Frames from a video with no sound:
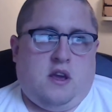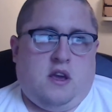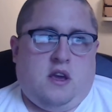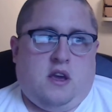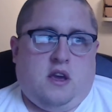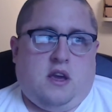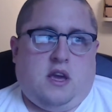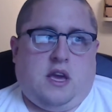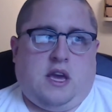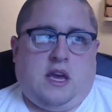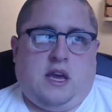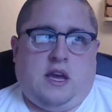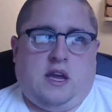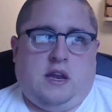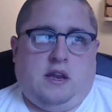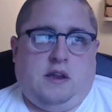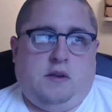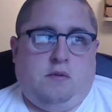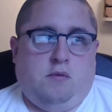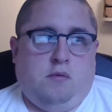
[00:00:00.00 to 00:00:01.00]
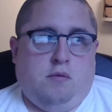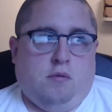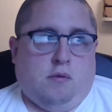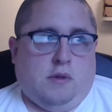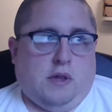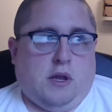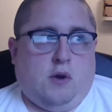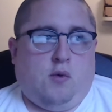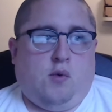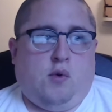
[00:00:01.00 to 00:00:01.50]
and you
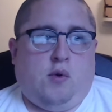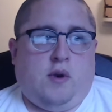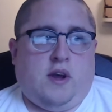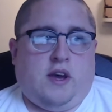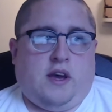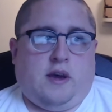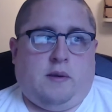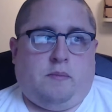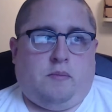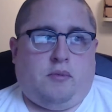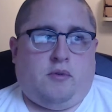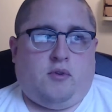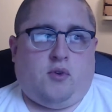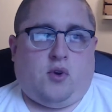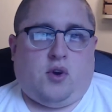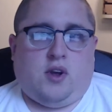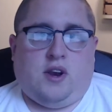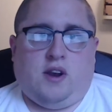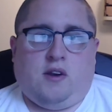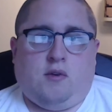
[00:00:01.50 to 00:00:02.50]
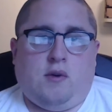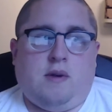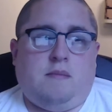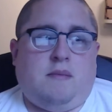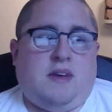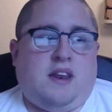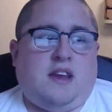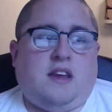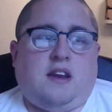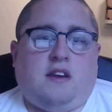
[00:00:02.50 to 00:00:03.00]
load up on
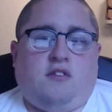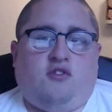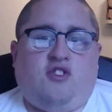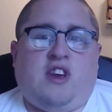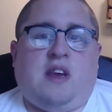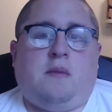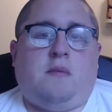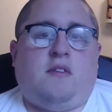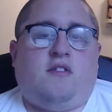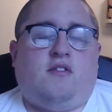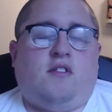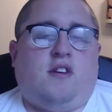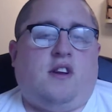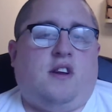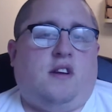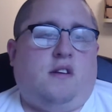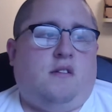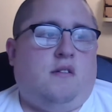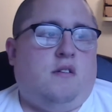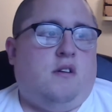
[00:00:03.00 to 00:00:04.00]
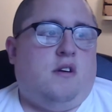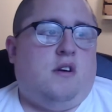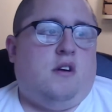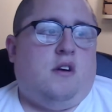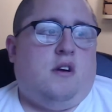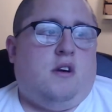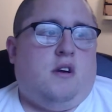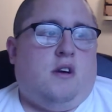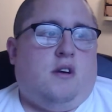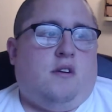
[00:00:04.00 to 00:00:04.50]
equipment and enchantments on it.
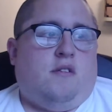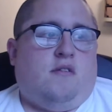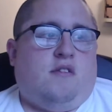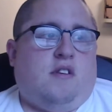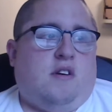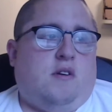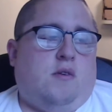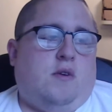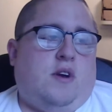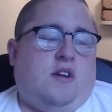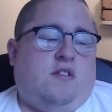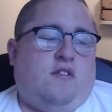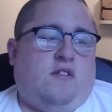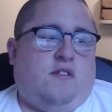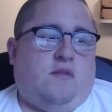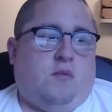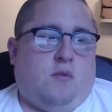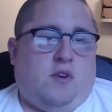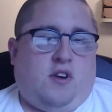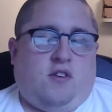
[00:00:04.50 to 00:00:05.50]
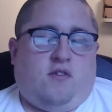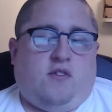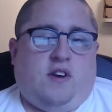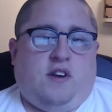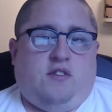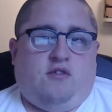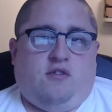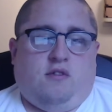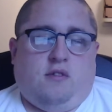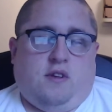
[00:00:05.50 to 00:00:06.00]
So it's just one
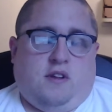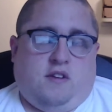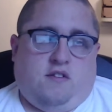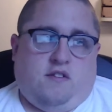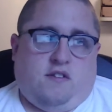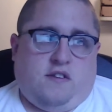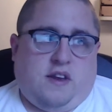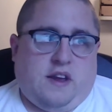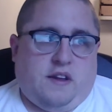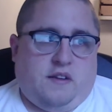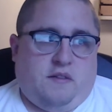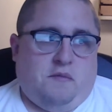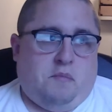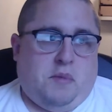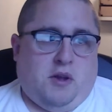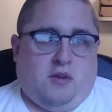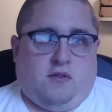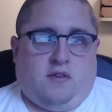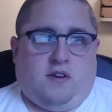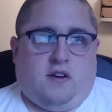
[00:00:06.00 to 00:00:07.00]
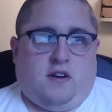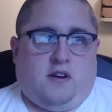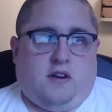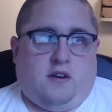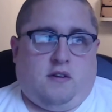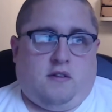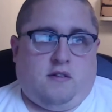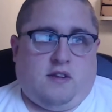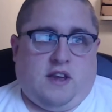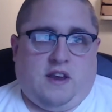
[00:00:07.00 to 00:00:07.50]
creature that just gets built on,
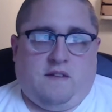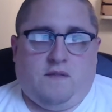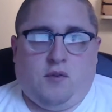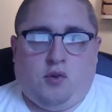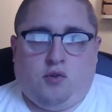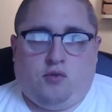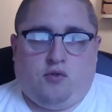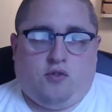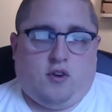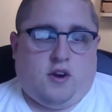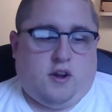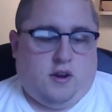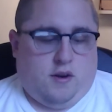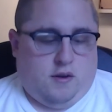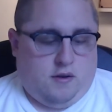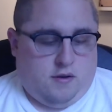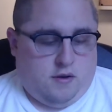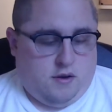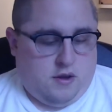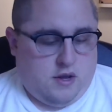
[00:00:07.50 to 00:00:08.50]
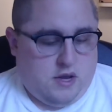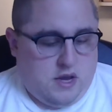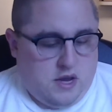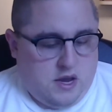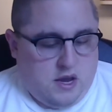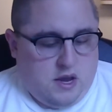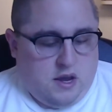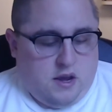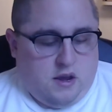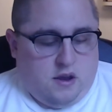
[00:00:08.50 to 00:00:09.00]
like Voltron.
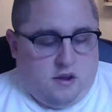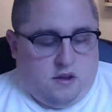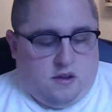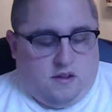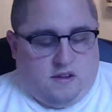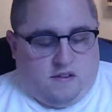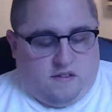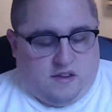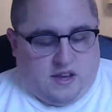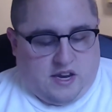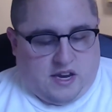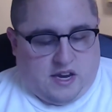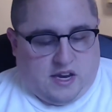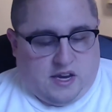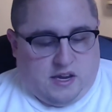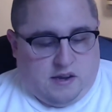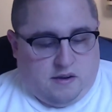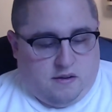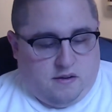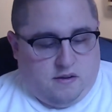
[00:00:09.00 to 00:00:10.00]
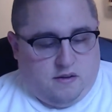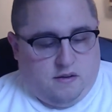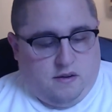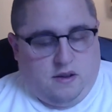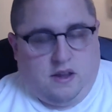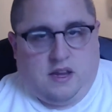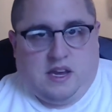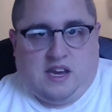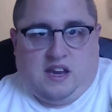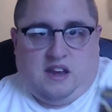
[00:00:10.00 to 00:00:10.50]
This guy
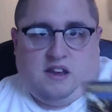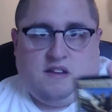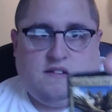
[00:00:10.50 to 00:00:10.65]
is a